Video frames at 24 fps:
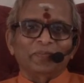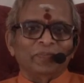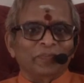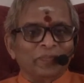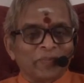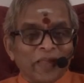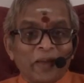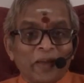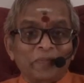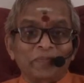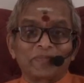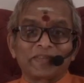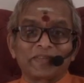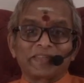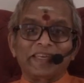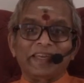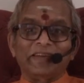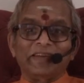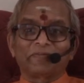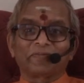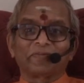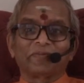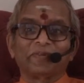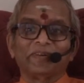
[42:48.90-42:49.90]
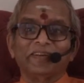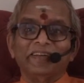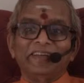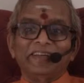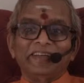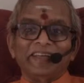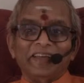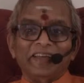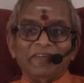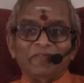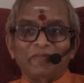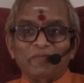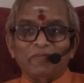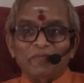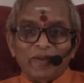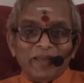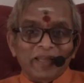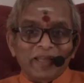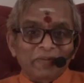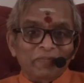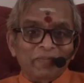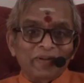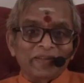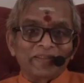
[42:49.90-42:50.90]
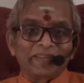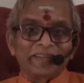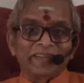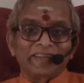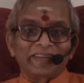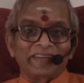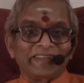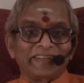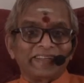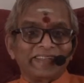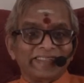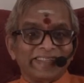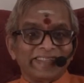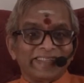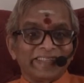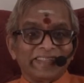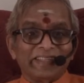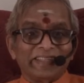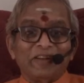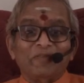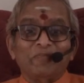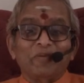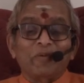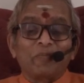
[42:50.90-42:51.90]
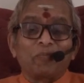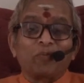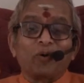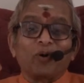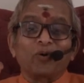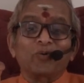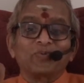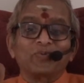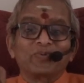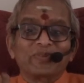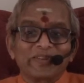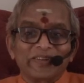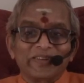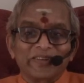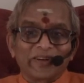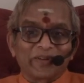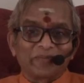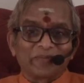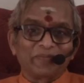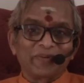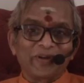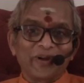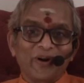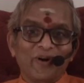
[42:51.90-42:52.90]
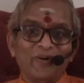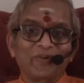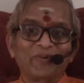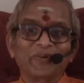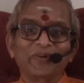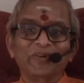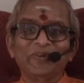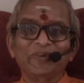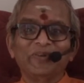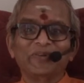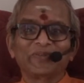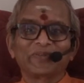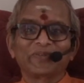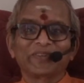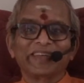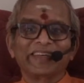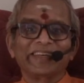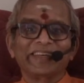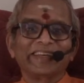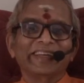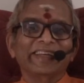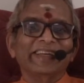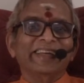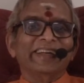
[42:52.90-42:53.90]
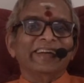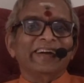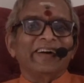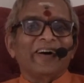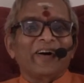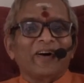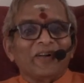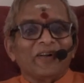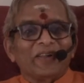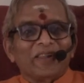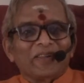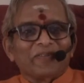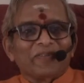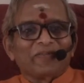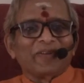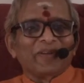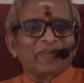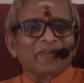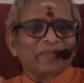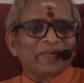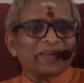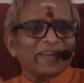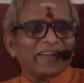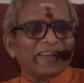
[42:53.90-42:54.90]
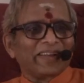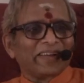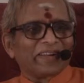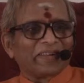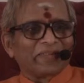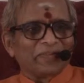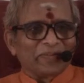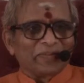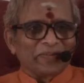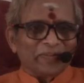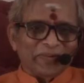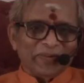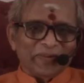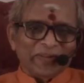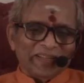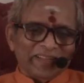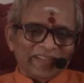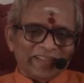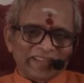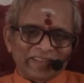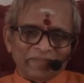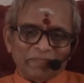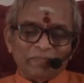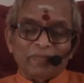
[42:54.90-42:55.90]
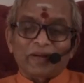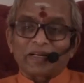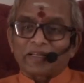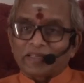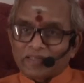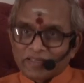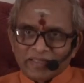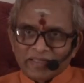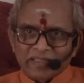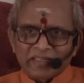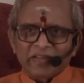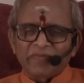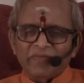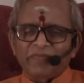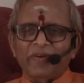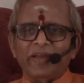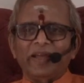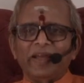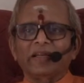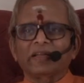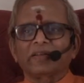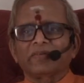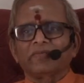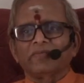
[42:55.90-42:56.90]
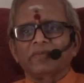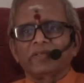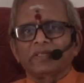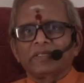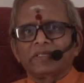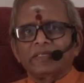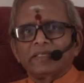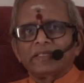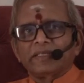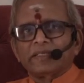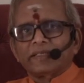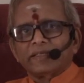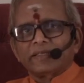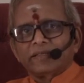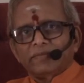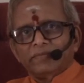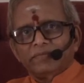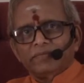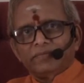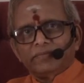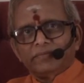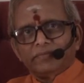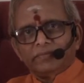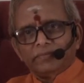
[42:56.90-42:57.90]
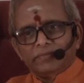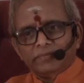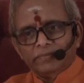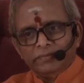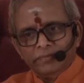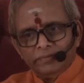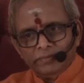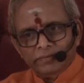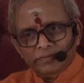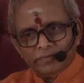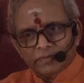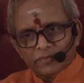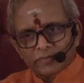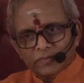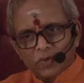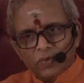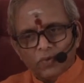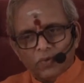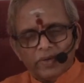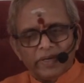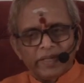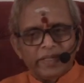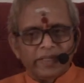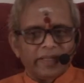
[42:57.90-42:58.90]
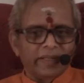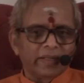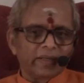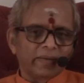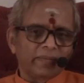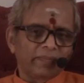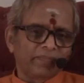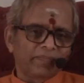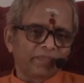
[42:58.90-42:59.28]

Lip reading: I'm safe. If male majority is there, they'll be pouncing on me. How can you say all the female are? But that's a fact which is told in the